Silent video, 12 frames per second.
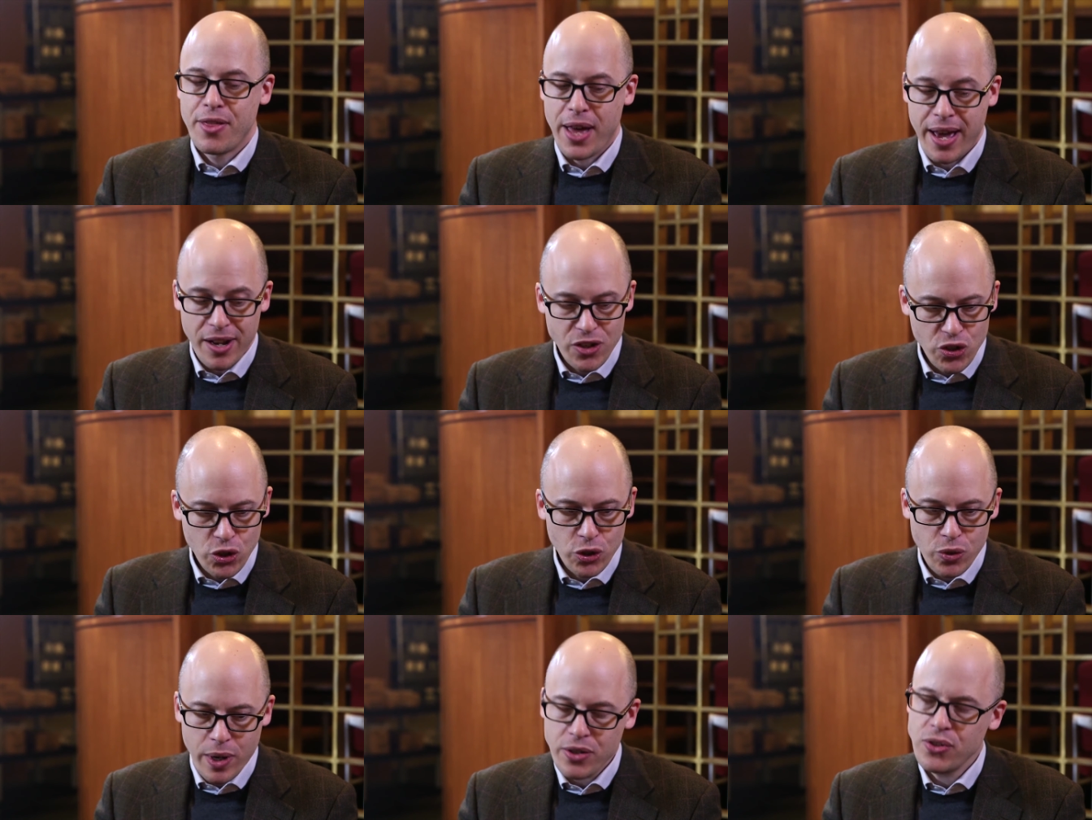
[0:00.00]
That is a
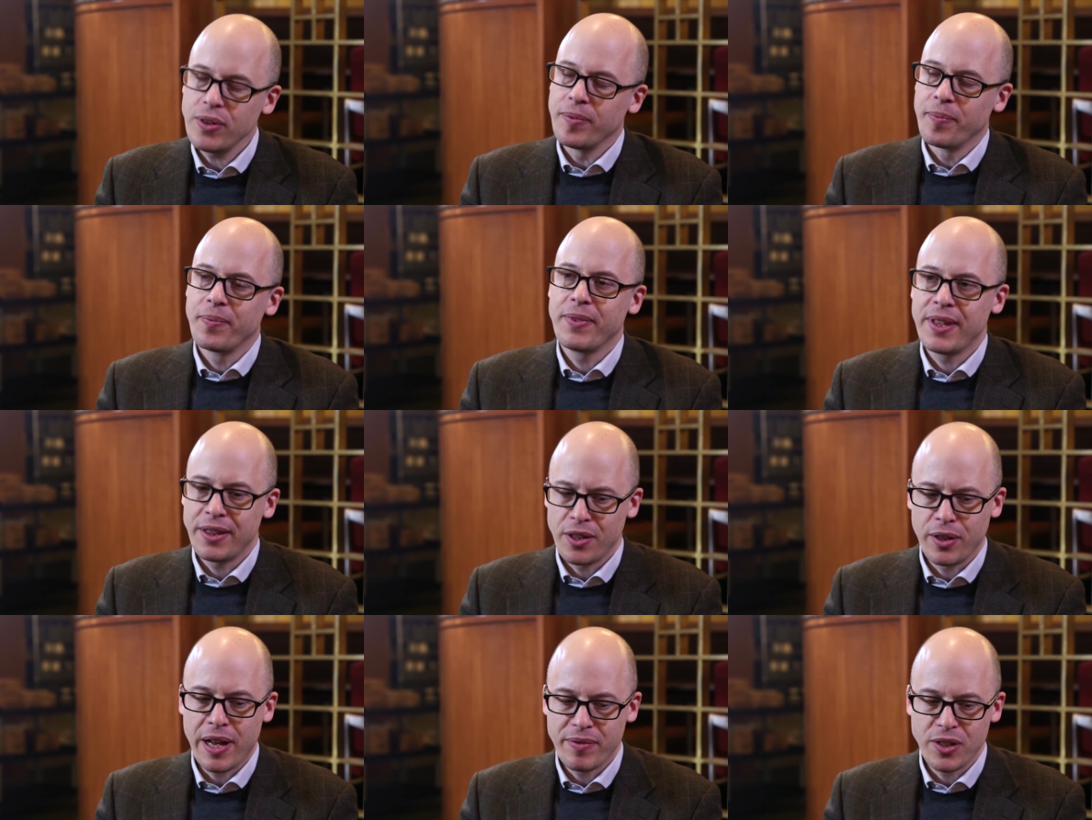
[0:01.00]
good question yeah. that
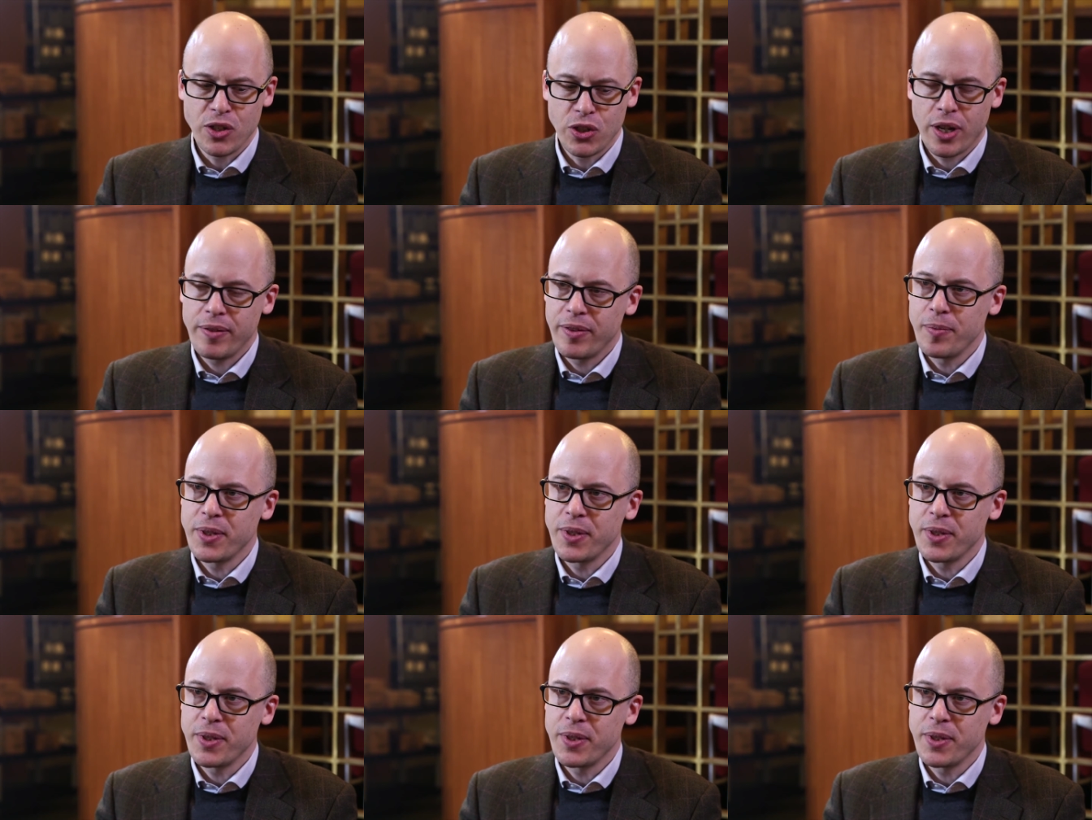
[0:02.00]
they'll have to decide for